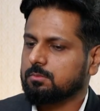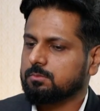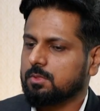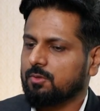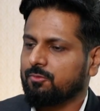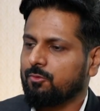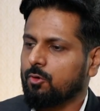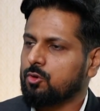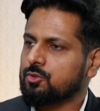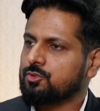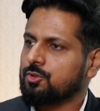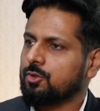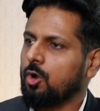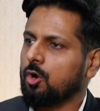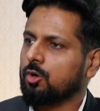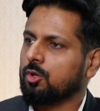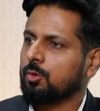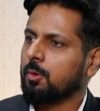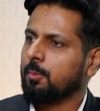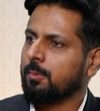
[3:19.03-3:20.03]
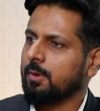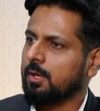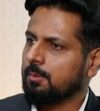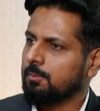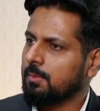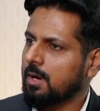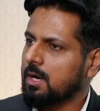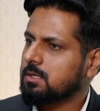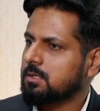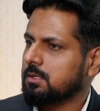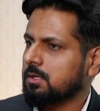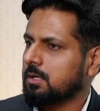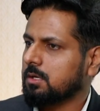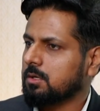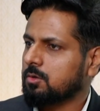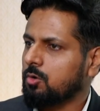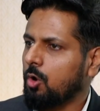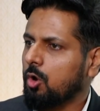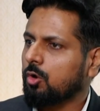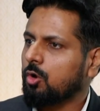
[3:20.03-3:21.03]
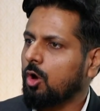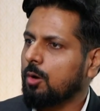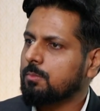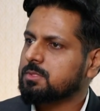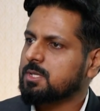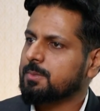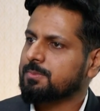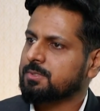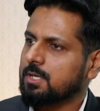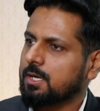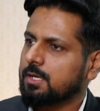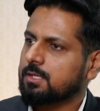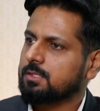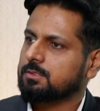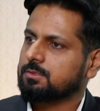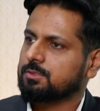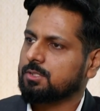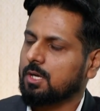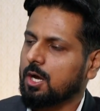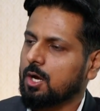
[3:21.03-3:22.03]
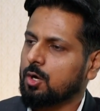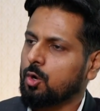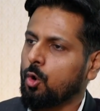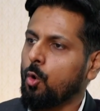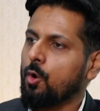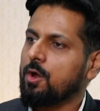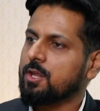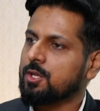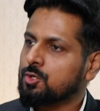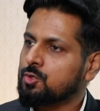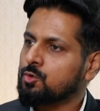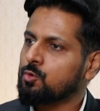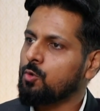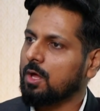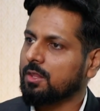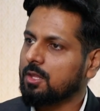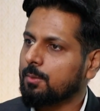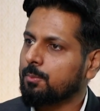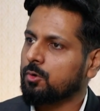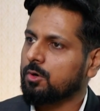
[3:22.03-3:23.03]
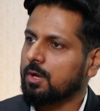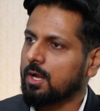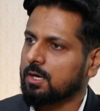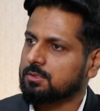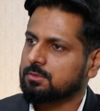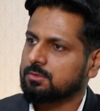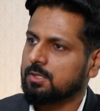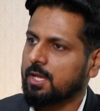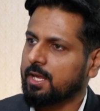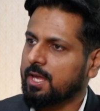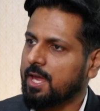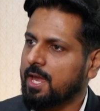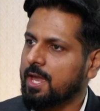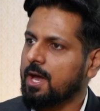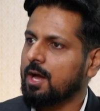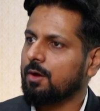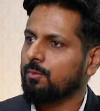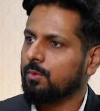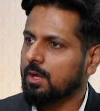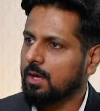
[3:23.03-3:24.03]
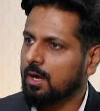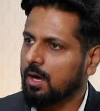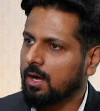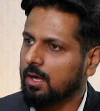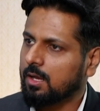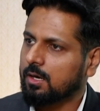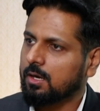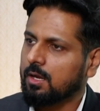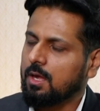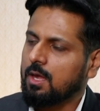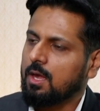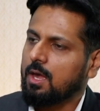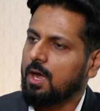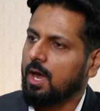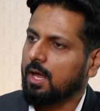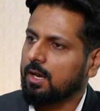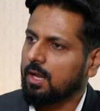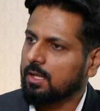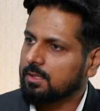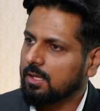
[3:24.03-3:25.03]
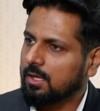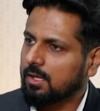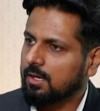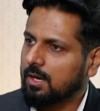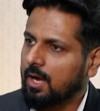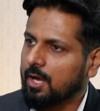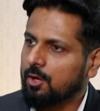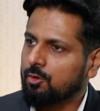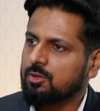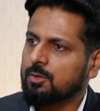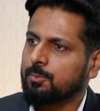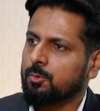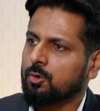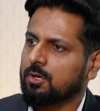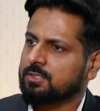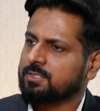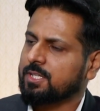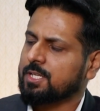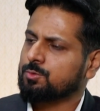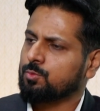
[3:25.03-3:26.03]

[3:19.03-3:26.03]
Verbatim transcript: the focus on automobile, but uh, Qualcomm chipsets uh, go into other products like AR, VR, and other IoT products as